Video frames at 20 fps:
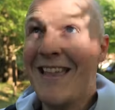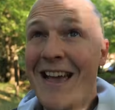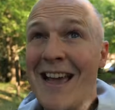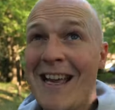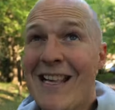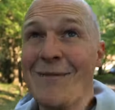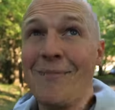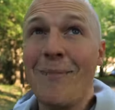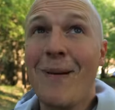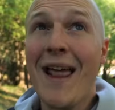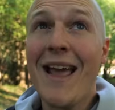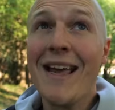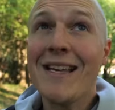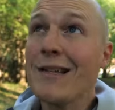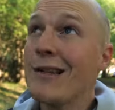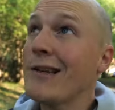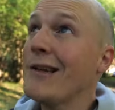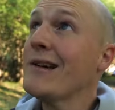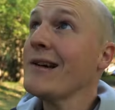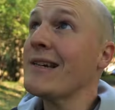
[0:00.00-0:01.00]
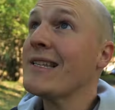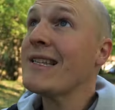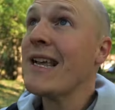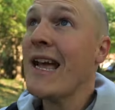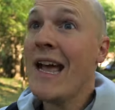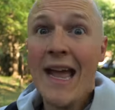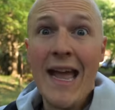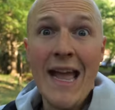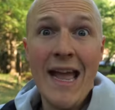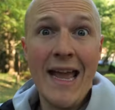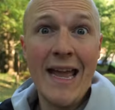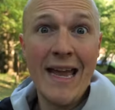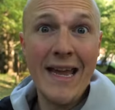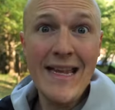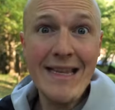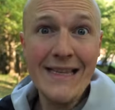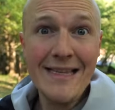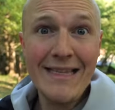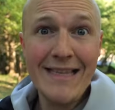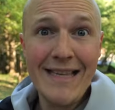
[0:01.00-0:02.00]
this place looks
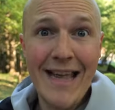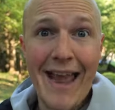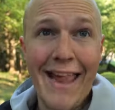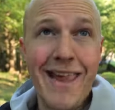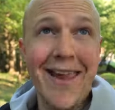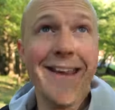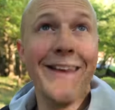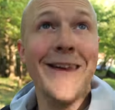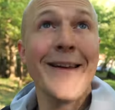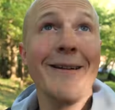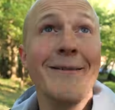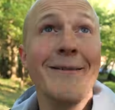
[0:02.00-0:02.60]
insane.